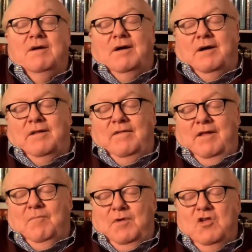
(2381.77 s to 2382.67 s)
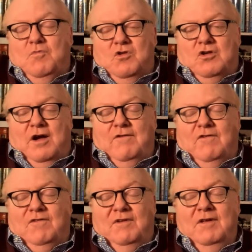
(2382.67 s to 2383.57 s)
on the impeachment
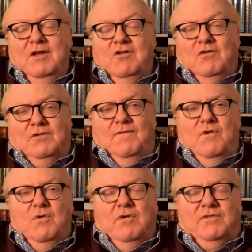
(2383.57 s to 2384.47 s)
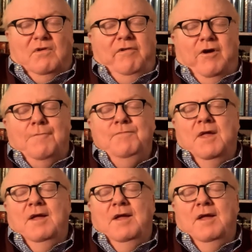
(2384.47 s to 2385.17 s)
charges just a few years earlier.